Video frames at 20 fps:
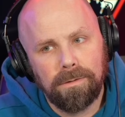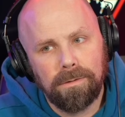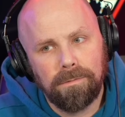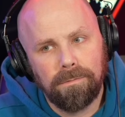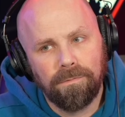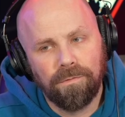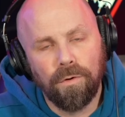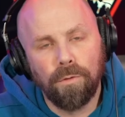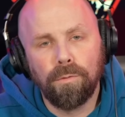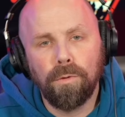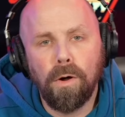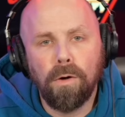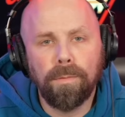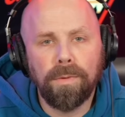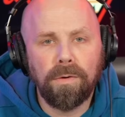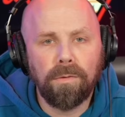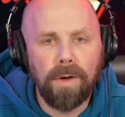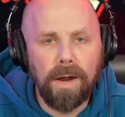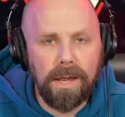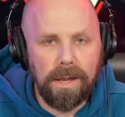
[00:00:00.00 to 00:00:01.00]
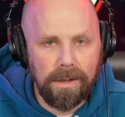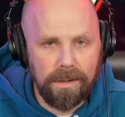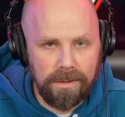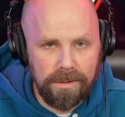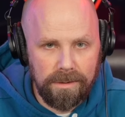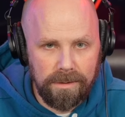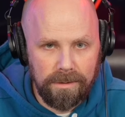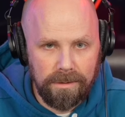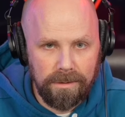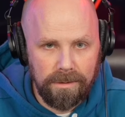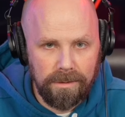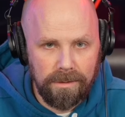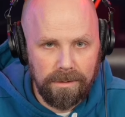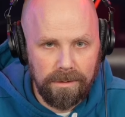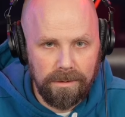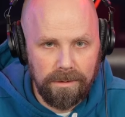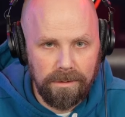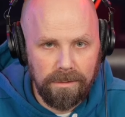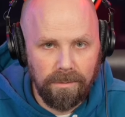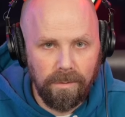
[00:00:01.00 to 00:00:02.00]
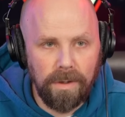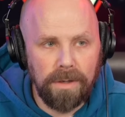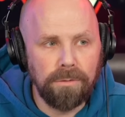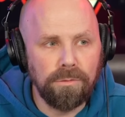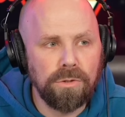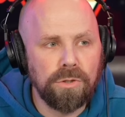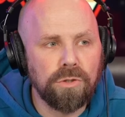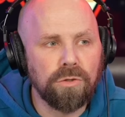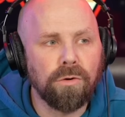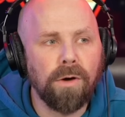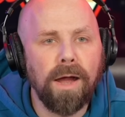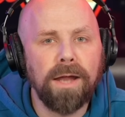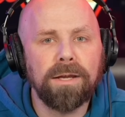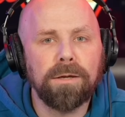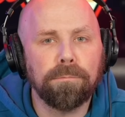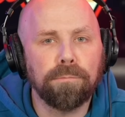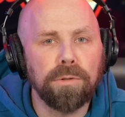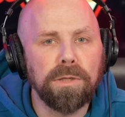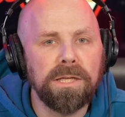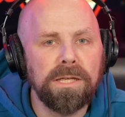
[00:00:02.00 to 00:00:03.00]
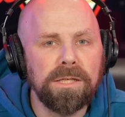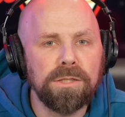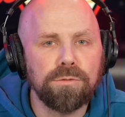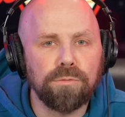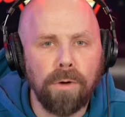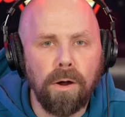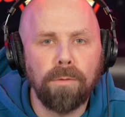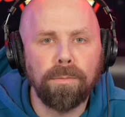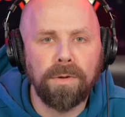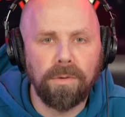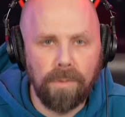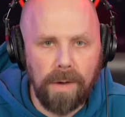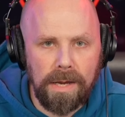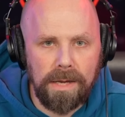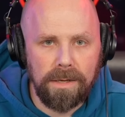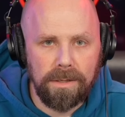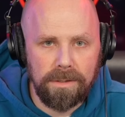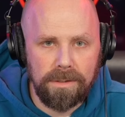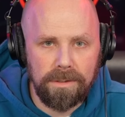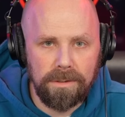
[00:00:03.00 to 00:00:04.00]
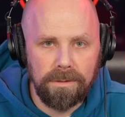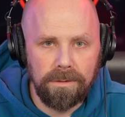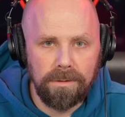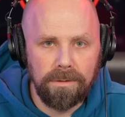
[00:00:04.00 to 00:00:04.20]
for Roman Reigns when he was trying to please Roman Reigns.